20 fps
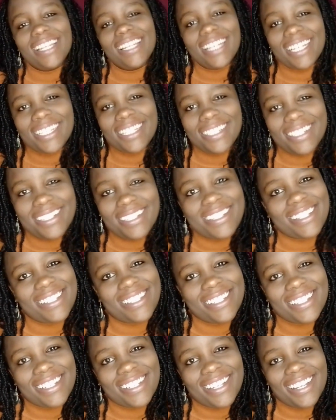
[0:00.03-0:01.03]
Ladies,
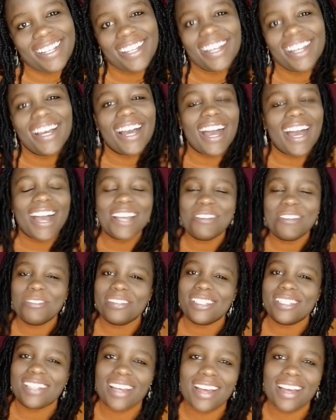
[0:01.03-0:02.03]
are
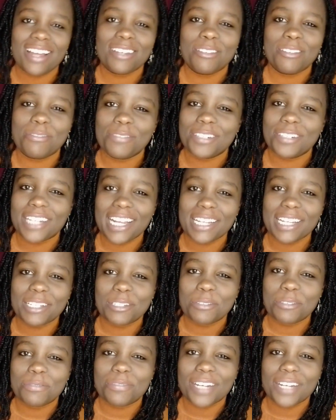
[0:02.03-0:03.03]
you tired of
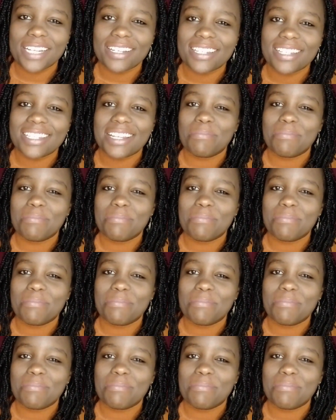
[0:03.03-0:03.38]
trying to find